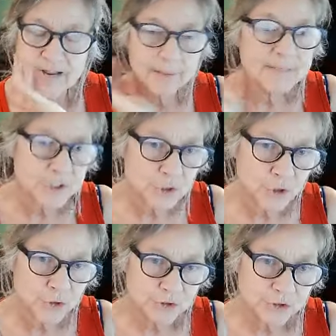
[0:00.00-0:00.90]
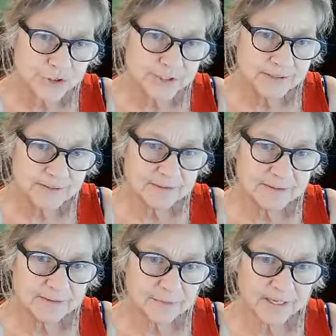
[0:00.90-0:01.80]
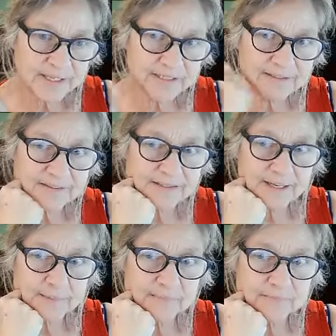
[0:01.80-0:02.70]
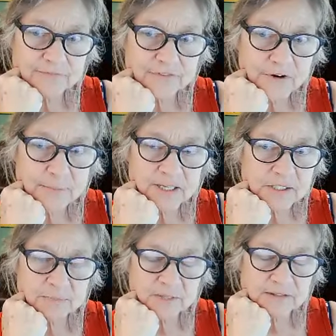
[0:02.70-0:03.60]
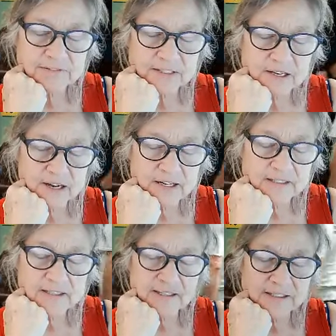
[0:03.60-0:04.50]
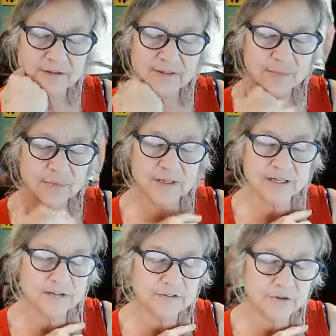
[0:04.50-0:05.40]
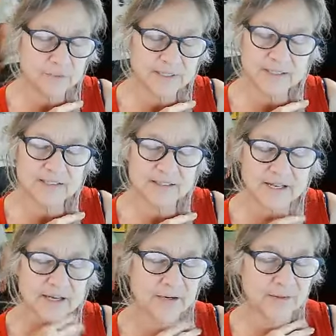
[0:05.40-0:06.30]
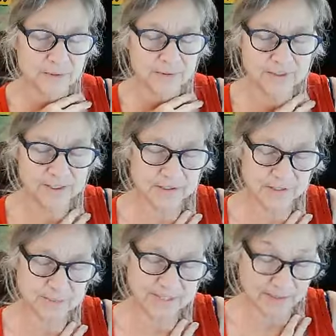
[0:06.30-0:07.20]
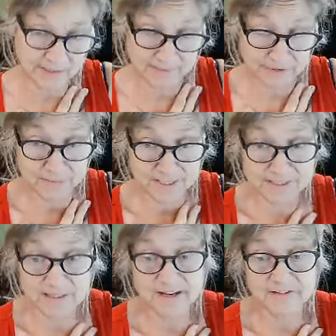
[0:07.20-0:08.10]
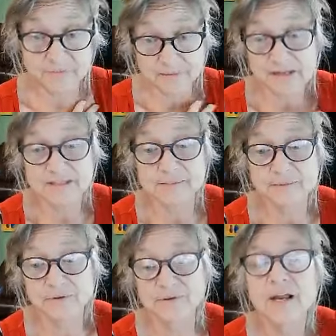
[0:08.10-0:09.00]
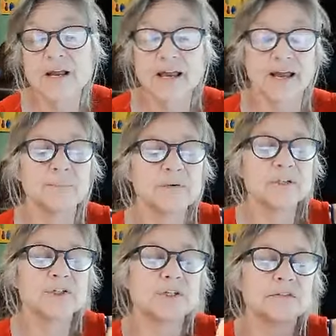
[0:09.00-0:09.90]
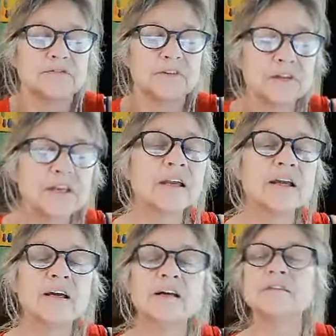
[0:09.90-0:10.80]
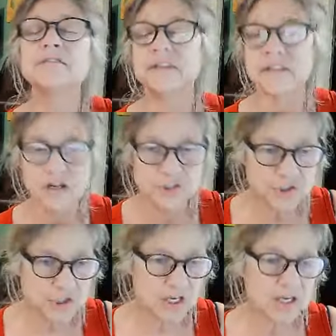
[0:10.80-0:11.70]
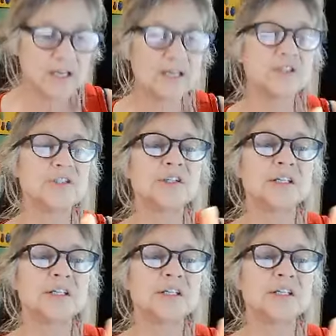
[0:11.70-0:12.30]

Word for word: I'm in church, right? I'm very much believe in God. I know that we're here for a reason. I know that we're here to be, live our best life possible, and we should forgive and not judge.